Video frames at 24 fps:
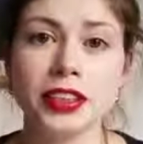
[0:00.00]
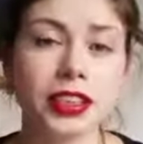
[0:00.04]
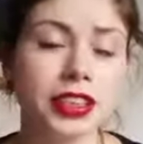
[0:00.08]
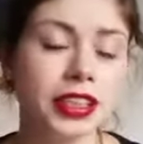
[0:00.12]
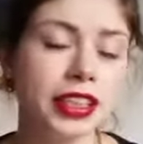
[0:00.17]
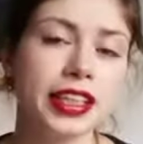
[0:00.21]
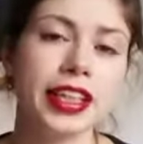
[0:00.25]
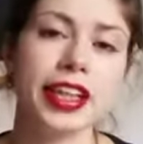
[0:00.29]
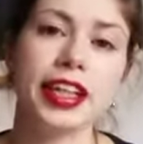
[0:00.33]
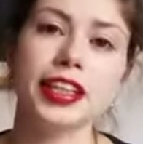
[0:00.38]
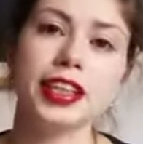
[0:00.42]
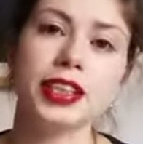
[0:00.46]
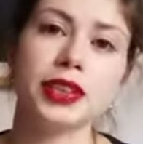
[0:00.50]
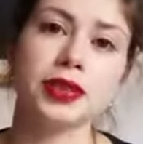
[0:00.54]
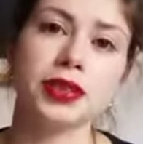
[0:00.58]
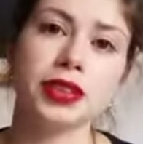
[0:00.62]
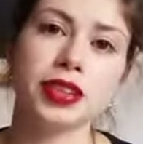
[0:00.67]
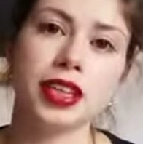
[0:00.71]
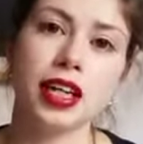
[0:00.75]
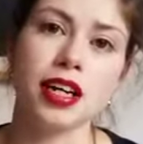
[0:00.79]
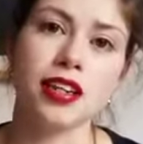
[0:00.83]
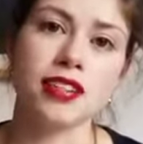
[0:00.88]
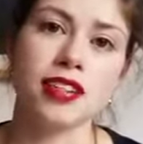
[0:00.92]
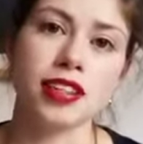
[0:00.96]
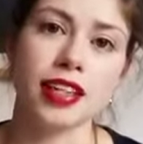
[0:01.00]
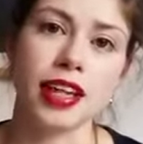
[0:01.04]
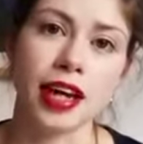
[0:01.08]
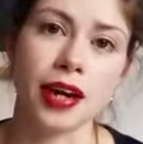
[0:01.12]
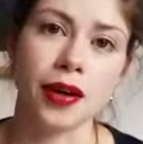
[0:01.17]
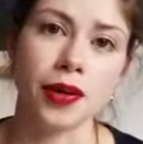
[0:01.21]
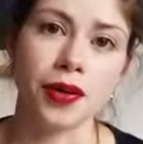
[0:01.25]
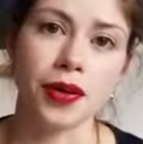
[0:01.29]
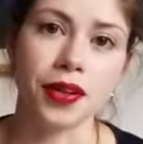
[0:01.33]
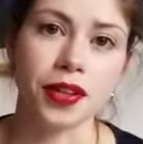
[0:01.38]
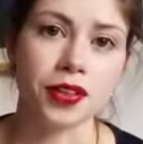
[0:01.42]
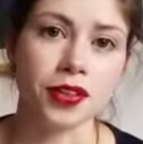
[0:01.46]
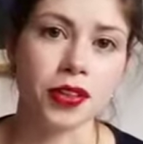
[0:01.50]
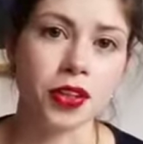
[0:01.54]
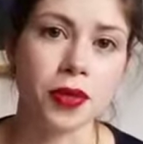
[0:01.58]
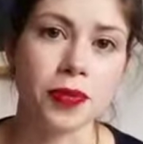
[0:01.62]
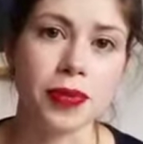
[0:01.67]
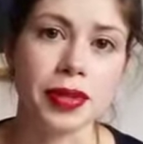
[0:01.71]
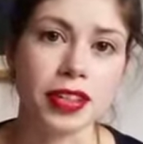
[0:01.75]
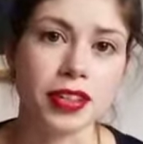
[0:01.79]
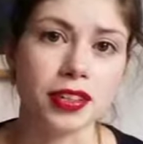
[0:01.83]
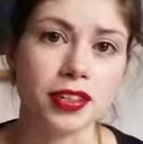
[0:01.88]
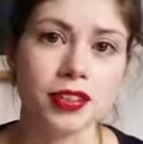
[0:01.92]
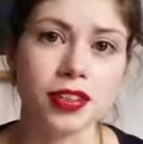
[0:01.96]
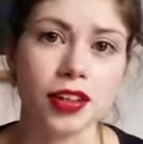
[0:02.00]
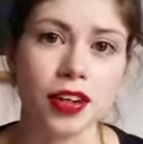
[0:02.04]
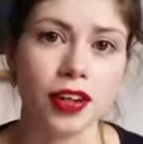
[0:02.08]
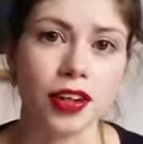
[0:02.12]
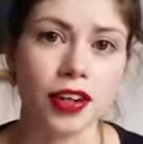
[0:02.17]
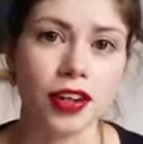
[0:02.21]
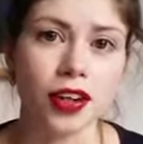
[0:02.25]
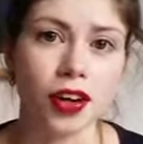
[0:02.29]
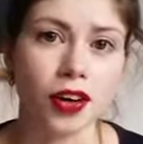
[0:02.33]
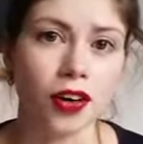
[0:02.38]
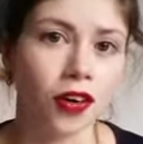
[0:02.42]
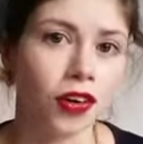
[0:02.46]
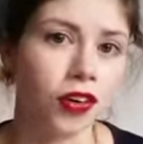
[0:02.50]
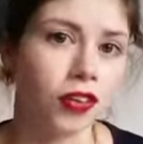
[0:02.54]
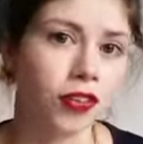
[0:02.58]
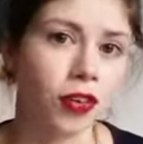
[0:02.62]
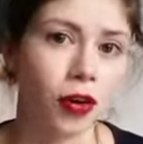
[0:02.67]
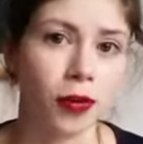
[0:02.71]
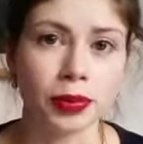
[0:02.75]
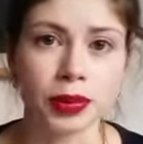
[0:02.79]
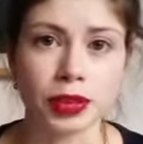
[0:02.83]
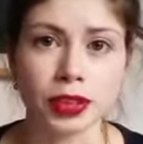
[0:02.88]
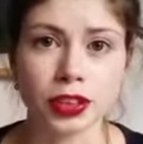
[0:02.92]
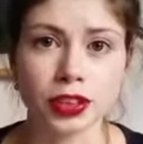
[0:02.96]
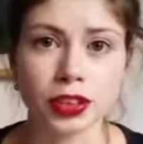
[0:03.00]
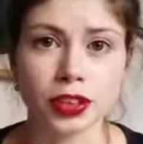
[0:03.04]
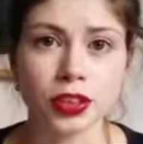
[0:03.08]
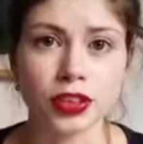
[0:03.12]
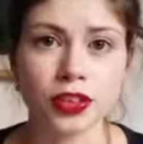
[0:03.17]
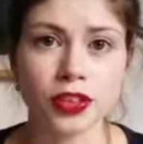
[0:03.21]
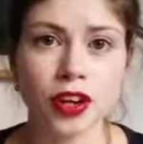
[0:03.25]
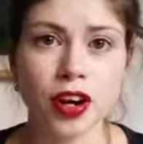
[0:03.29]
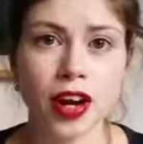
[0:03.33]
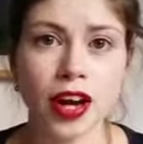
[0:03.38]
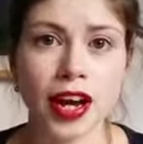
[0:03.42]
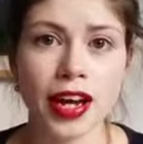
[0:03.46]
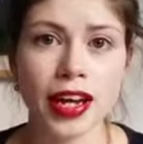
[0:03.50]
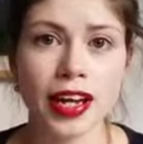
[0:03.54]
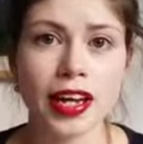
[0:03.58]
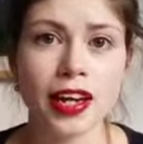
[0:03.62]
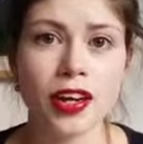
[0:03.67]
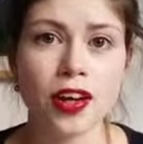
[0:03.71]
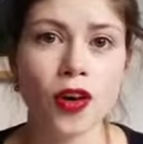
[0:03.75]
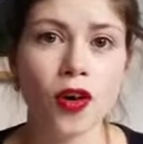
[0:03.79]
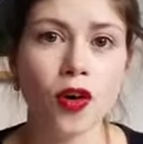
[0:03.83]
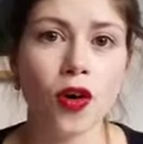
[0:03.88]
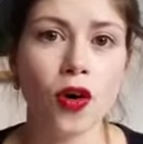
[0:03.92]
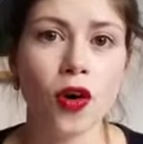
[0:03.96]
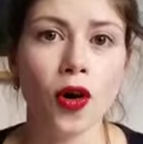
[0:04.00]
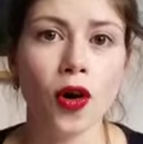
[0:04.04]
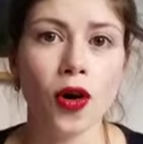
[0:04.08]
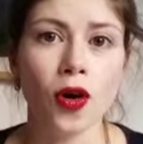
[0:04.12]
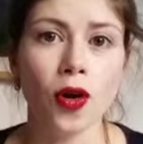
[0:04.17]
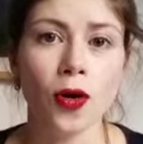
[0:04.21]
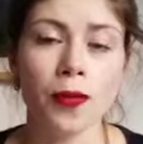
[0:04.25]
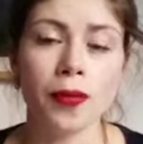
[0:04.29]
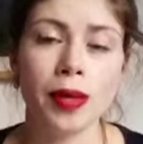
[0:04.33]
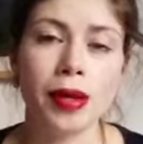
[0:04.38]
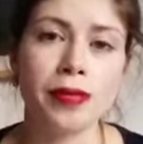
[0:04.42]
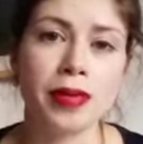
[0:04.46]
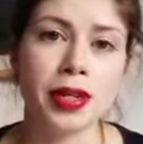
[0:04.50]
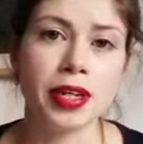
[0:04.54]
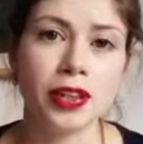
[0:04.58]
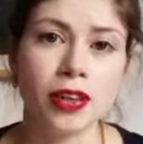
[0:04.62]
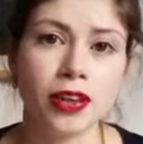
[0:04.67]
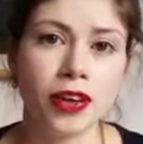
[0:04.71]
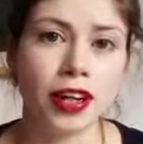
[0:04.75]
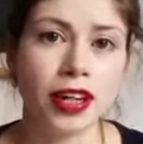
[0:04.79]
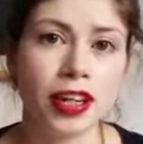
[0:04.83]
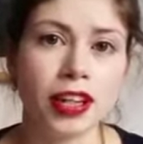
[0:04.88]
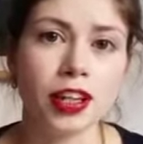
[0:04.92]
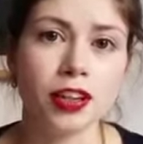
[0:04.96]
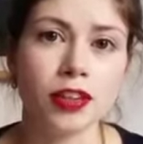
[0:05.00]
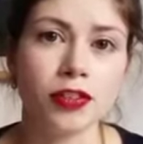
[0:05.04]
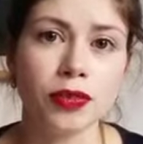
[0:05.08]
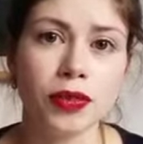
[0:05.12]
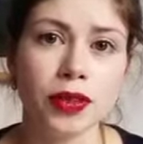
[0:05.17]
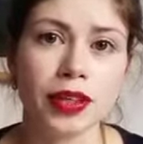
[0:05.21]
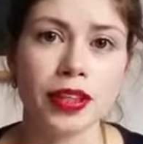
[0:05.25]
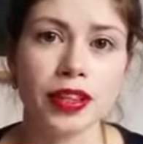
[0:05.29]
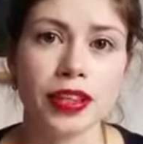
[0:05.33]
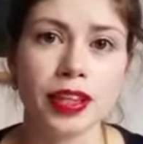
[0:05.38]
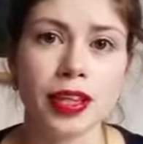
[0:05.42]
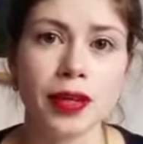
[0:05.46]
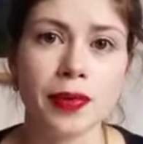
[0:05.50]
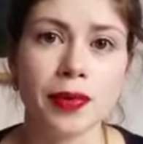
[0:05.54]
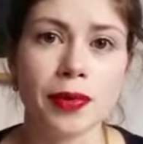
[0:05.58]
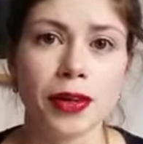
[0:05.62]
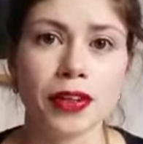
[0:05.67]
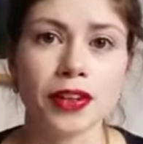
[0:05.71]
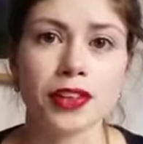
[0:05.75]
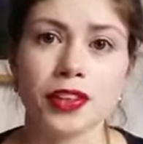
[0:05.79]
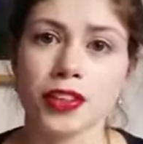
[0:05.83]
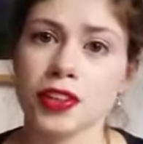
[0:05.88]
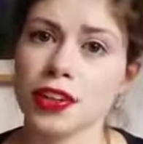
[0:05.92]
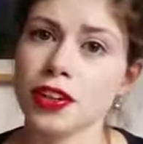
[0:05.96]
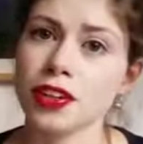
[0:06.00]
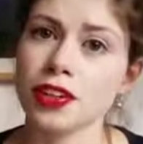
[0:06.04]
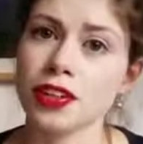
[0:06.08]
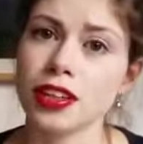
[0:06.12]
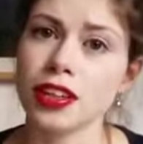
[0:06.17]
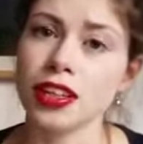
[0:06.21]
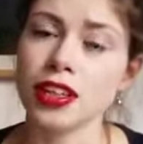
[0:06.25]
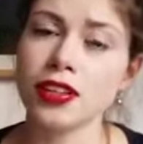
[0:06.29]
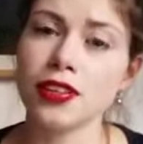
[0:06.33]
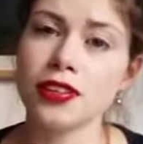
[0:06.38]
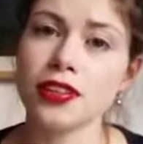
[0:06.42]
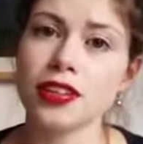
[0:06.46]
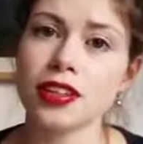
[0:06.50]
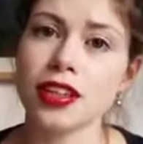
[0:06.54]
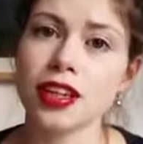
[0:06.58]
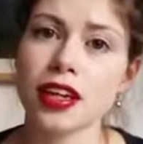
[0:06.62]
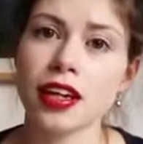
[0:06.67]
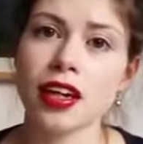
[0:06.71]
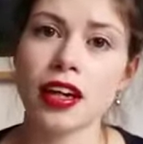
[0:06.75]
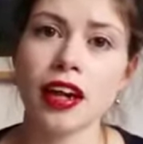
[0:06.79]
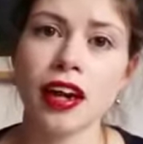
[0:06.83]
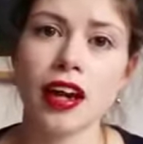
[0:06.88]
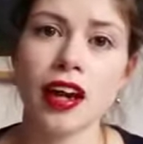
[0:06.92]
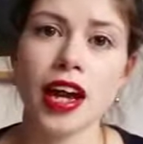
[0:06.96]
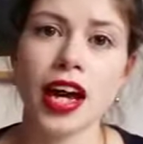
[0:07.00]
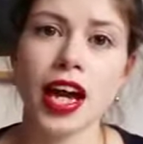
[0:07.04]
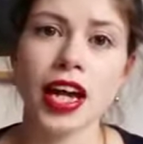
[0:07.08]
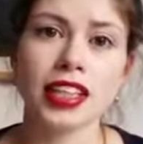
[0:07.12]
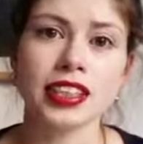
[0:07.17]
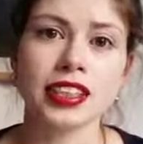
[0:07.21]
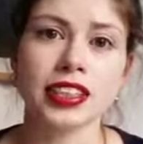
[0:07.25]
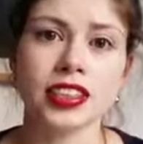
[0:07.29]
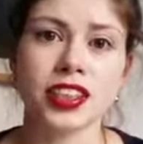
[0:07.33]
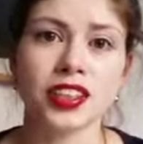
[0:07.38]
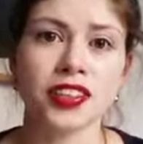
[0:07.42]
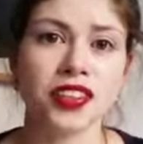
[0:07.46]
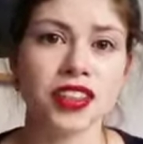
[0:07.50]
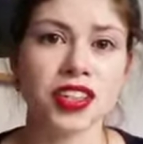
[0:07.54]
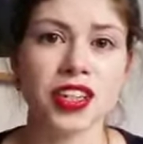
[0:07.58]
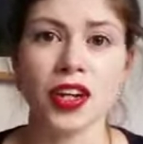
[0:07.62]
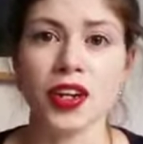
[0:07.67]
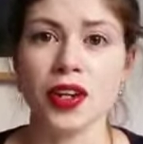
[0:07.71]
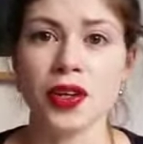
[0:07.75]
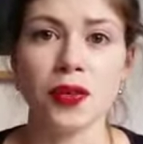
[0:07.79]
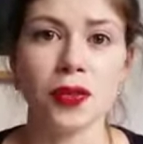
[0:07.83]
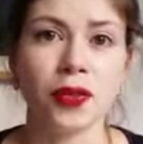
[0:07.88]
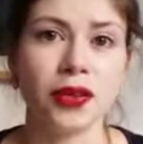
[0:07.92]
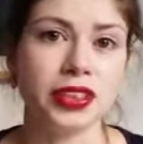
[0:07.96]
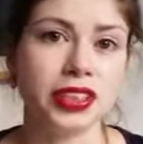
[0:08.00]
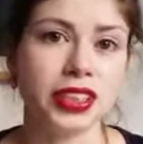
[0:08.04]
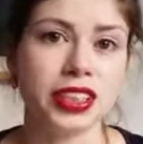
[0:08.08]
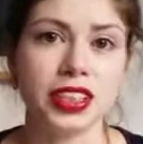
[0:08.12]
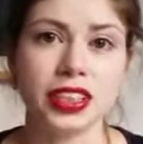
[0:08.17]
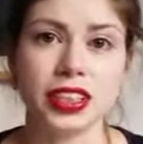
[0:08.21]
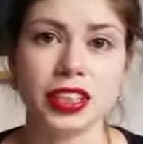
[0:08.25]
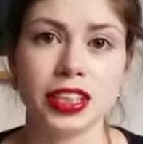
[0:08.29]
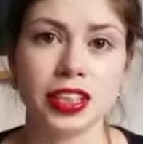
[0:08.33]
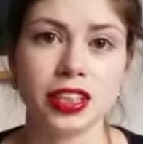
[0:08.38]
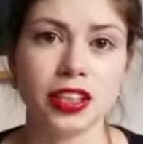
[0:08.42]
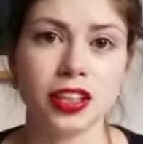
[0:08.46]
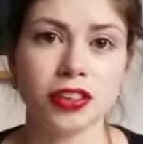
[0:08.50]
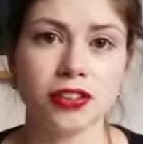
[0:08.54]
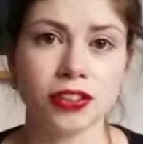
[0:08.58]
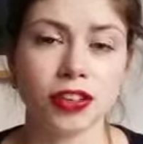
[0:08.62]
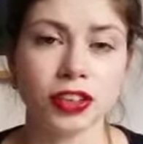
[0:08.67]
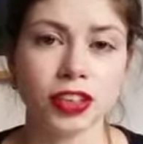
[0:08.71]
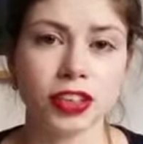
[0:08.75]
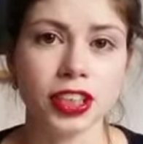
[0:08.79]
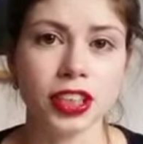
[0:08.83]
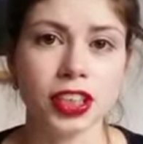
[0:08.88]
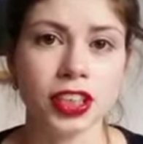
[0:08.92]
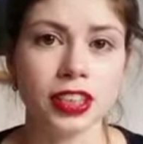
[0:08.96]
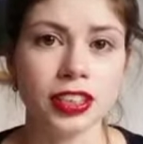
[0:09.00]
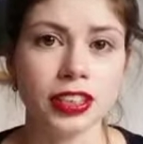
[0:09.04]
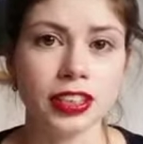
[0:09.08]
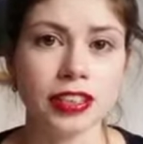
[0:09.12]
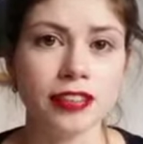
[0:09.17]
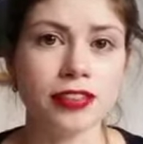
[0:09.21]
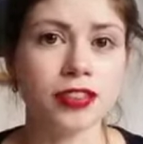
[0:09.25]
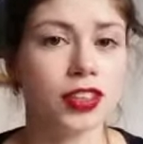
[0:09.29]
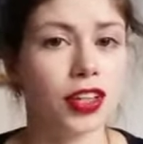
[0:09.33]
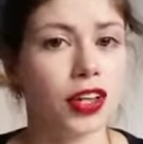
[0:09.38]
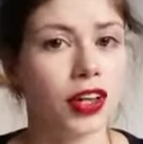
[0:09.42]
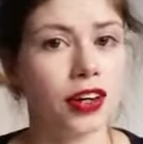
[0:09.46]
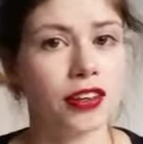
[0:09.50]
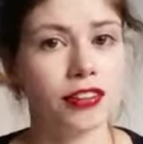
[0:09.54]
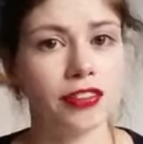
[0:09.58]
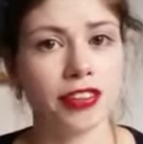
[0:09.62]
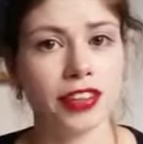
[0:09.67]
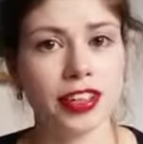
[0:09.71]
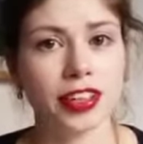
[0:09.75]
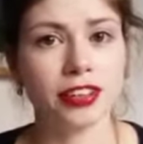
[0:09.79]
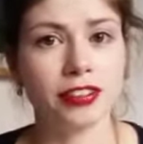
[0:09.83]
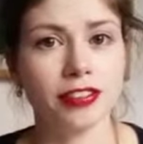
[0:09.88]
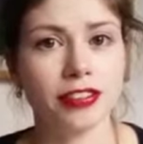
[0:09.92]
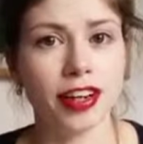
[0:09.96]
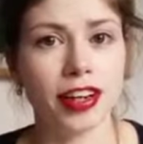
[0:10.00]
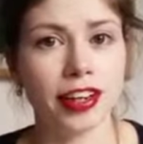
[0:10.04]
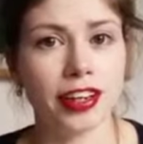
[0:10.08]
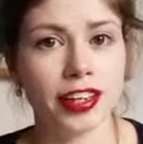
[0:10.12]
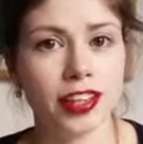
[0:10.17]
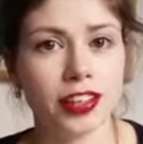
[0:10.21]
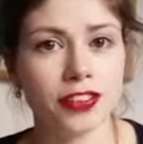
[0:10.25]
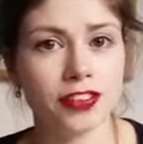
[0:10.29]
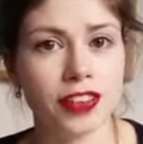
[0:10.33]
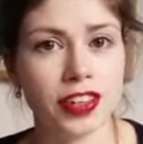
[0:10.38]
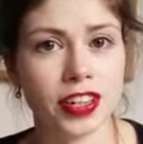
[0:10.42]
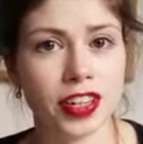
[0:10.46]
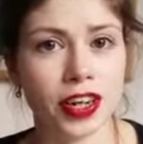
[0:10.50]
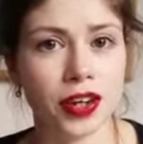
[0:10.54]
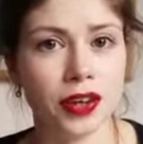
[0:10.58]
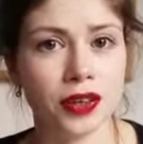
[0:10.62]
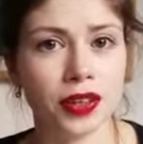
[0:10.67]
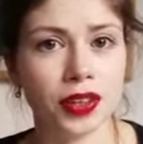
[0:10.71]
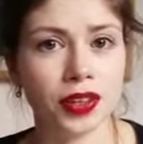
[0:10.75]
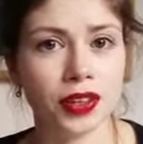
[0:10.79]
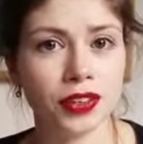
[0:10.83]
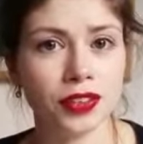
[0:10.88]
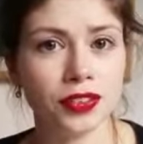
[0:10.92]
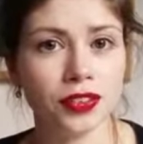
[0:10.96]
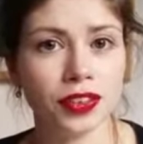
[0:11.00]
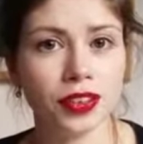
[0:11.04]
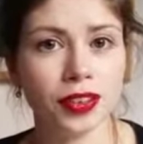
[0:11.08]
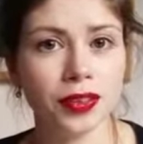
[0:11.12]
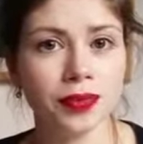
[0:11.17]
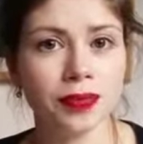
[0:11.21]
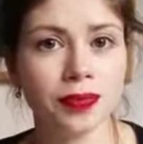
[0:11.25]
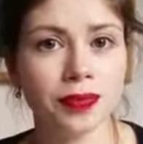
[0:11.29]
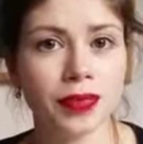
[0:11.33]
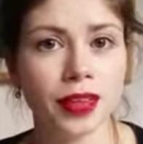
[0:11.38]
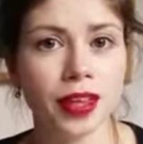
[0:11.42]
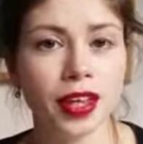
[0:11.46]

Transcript: Just in case you were starting out and you're a bit stuck of options to try, or maybe you're not in love with the product you're currently using, and so you wanted to look for alternatives. Hopefully you'll find this video useful.